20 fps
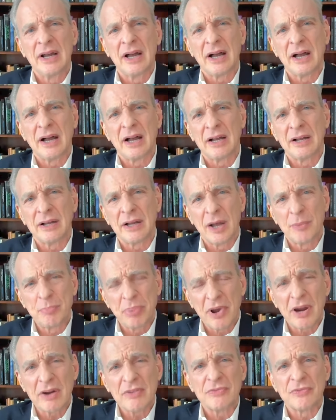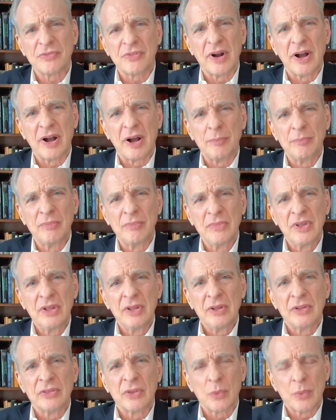uh, apart from
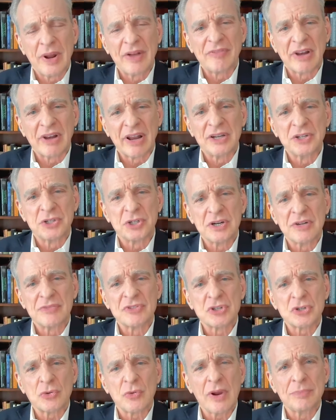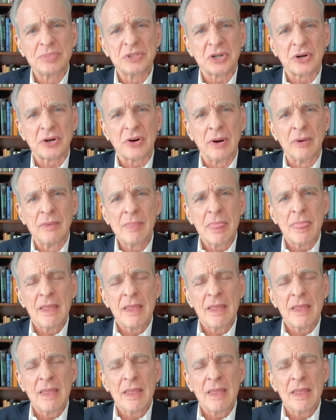the revelation of Scripture.